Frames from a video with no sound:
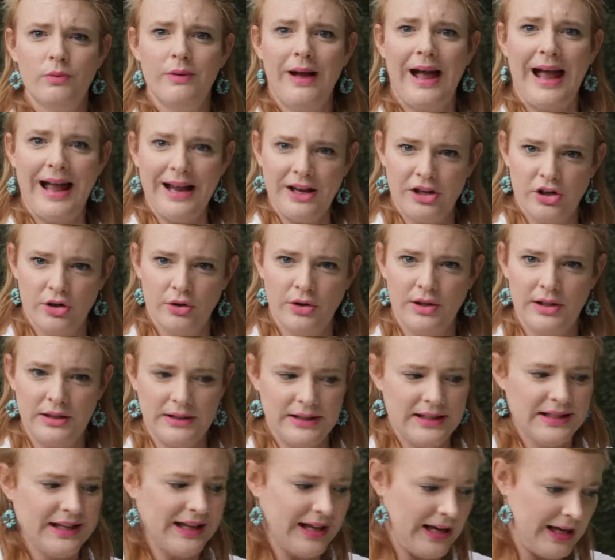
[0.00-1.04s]

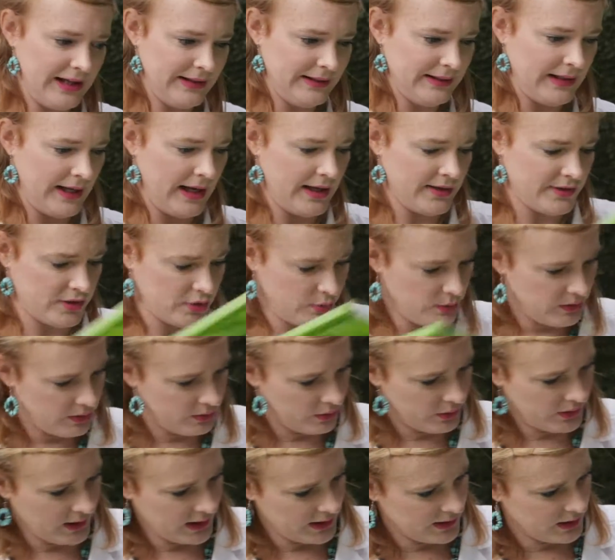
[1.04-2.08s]
accurately cut that. So we
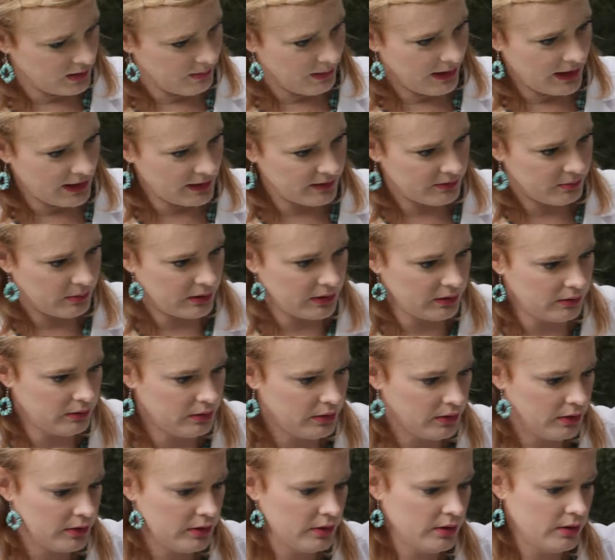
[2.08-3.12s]
throw that in the bag as well.
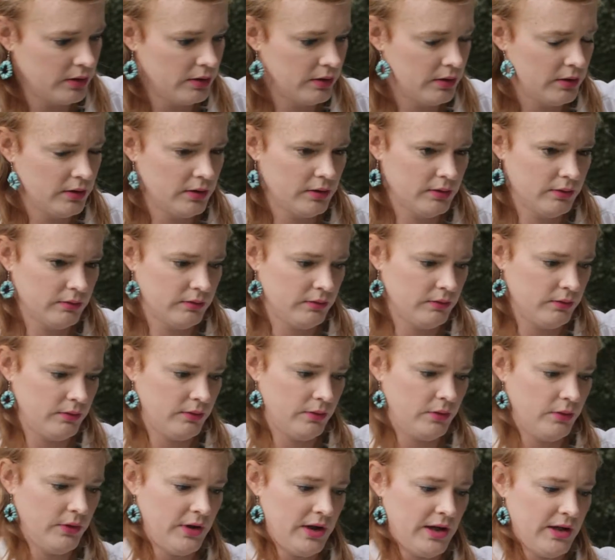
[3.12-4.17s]

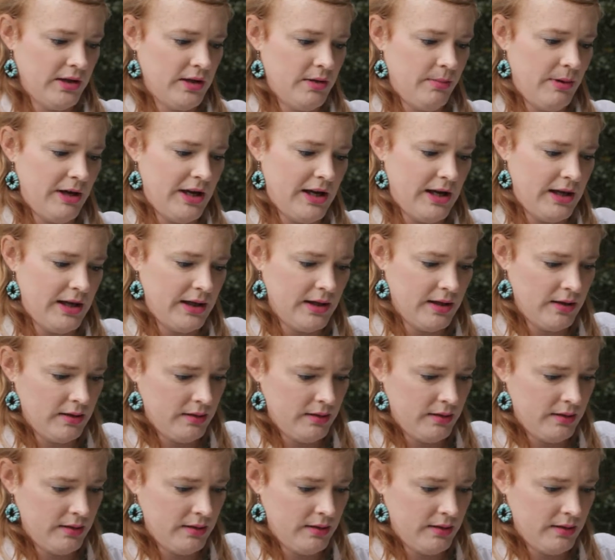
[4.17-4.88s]
Throw that in the bag,